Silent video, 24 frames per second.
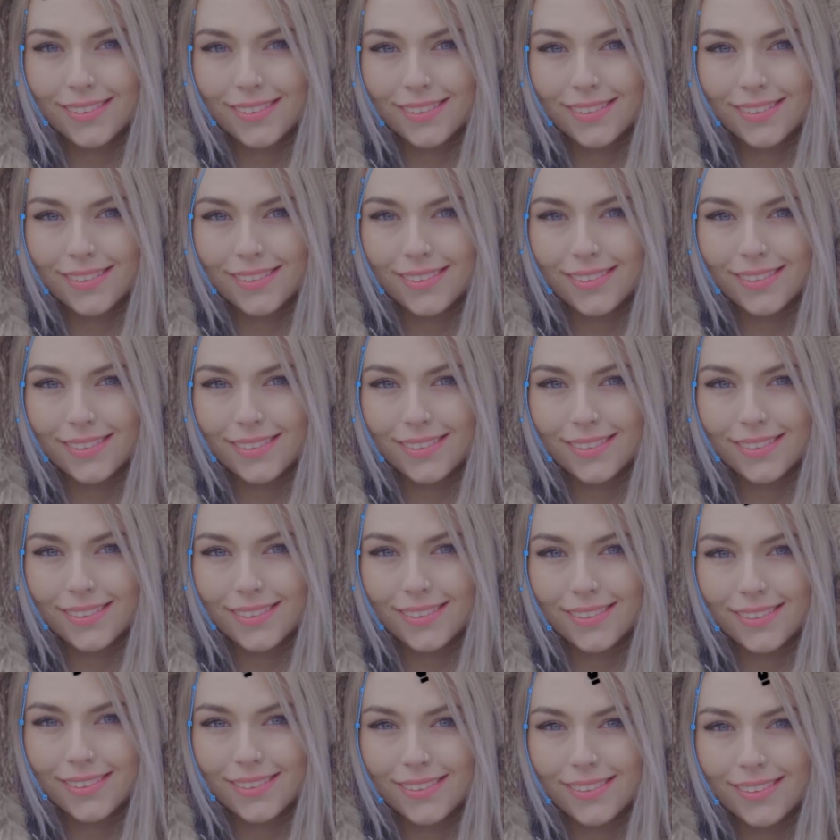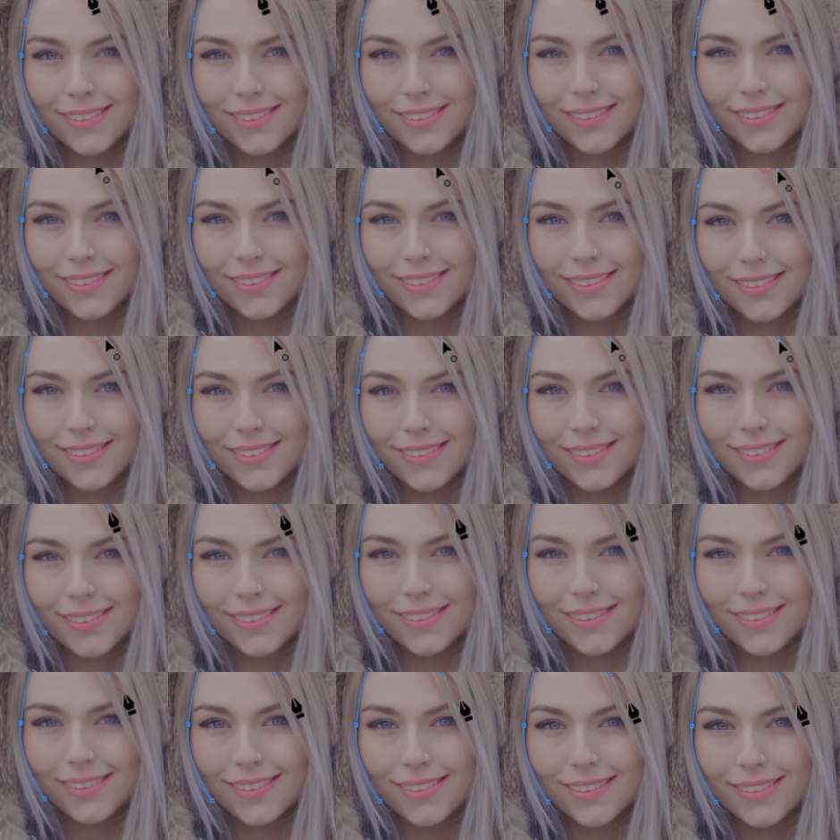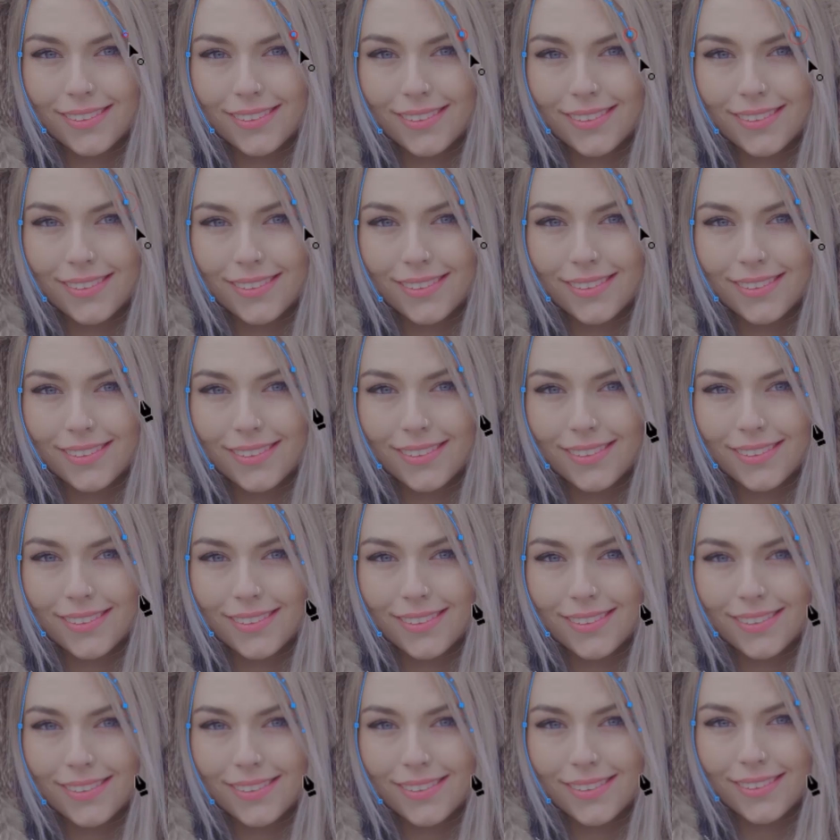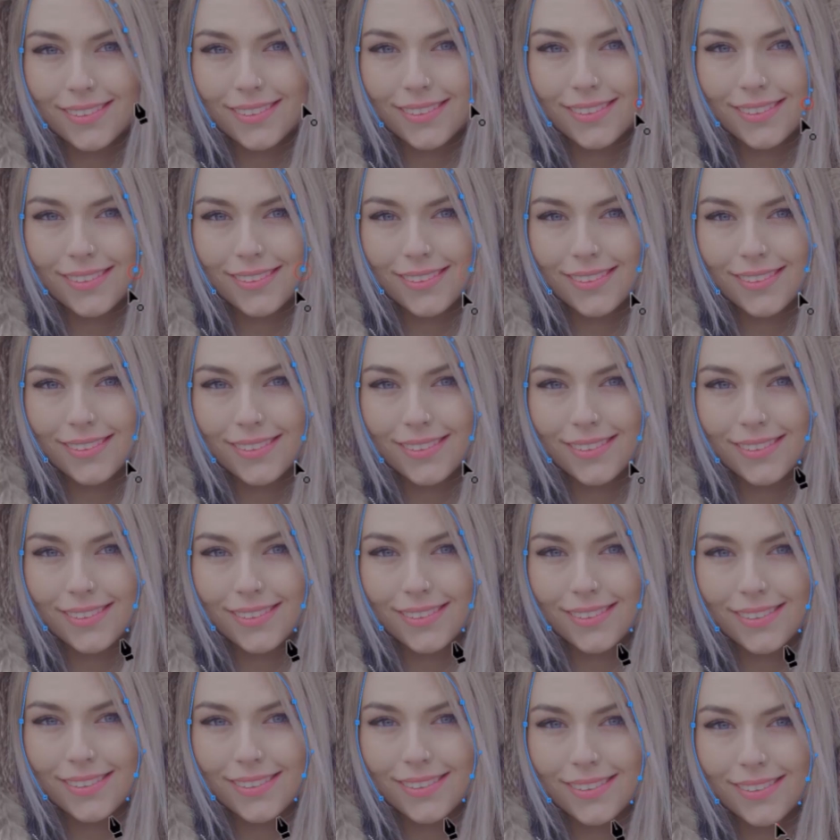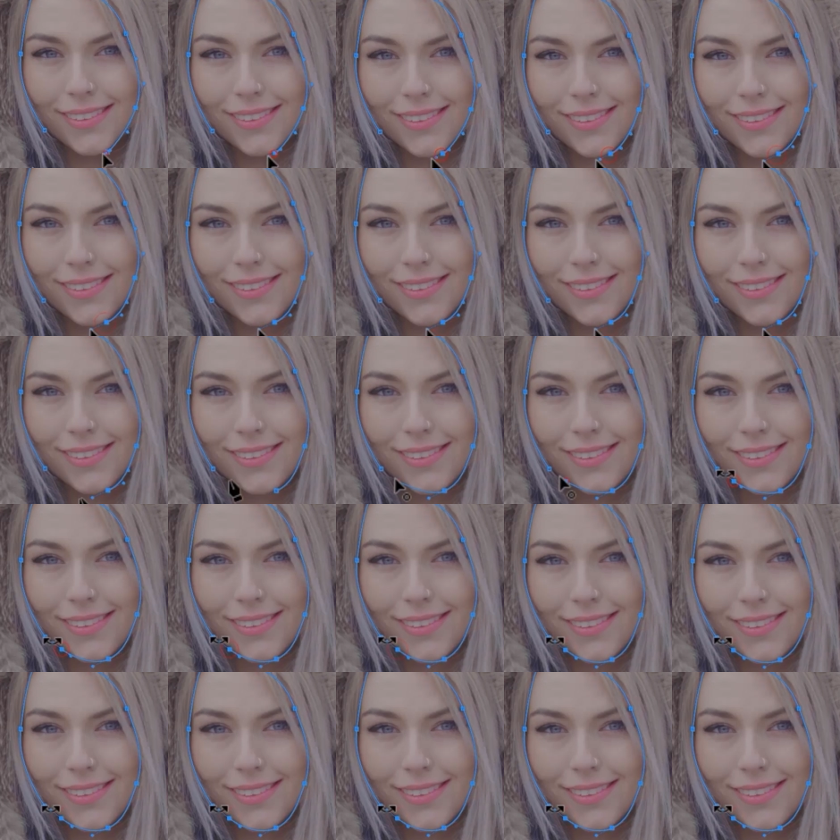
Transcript: (silence)